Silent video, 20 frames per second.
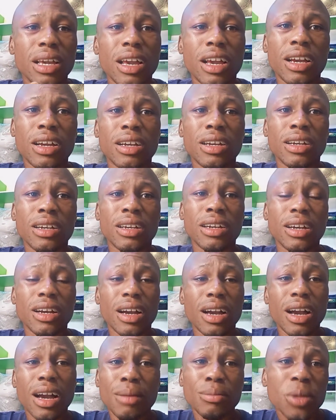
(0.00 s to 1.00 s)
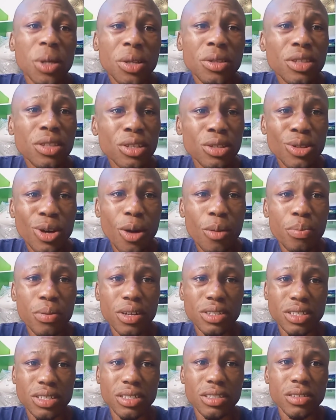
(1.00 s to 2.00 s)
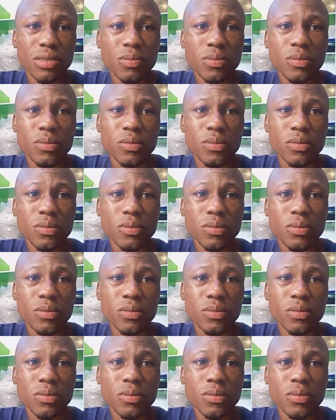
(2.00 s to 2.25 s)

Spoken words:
I'm not a dull person.